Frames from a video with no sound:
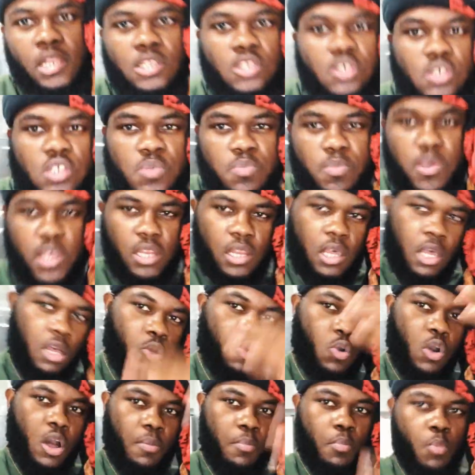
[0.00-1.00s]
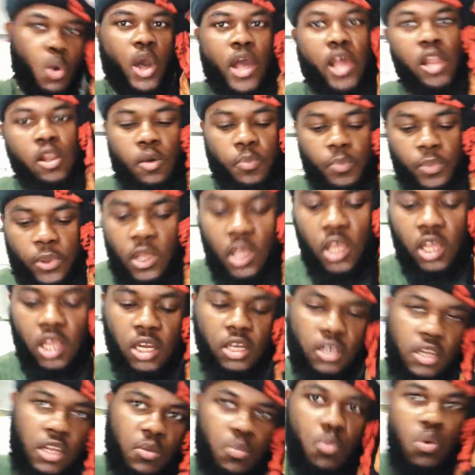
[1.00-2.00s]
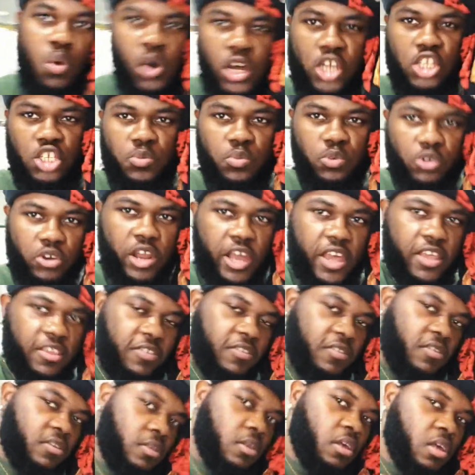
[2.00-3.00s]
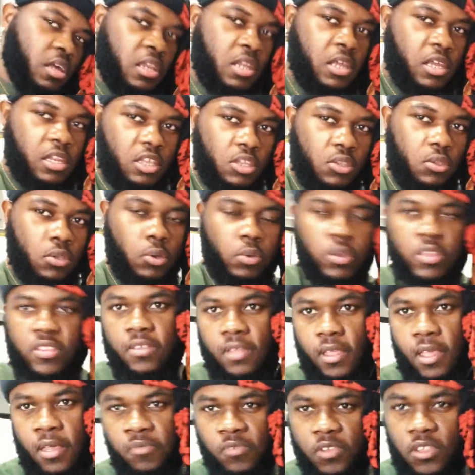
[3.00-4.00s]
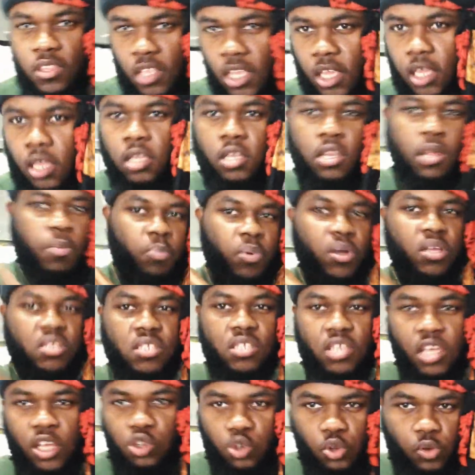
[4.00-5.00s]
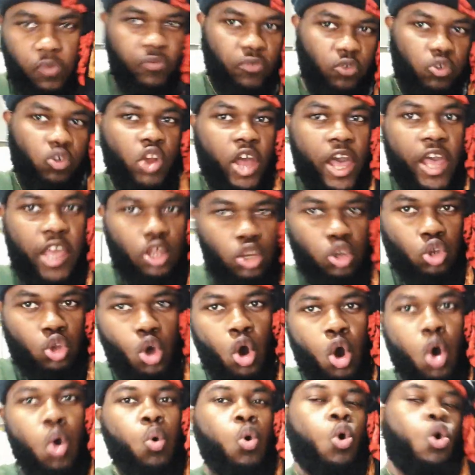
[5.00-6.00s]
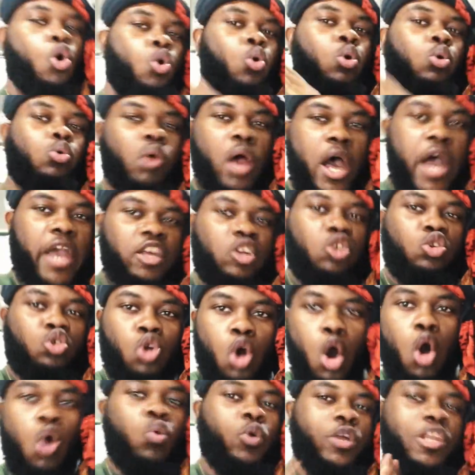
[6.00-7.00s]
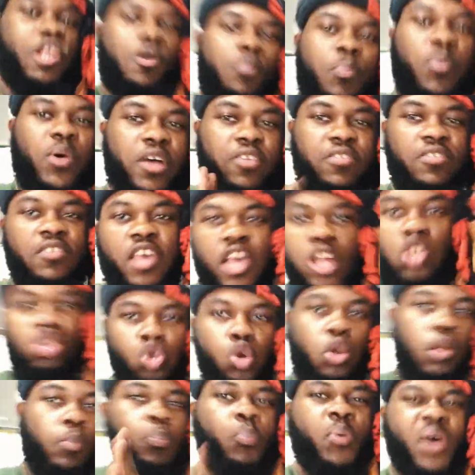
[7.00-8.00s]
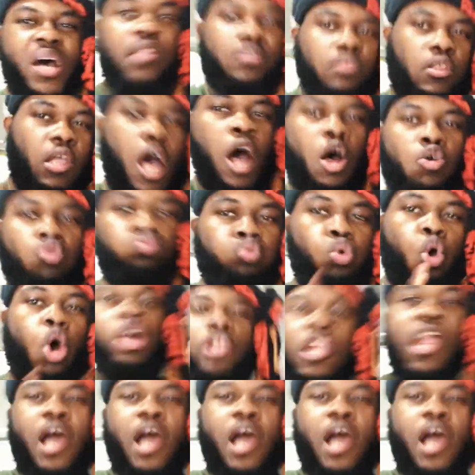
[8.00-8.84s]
just make that go and boil up. Then wash my rice and add it to it. So everything they're on schedule for right now. Right now with the on schedule, pot a run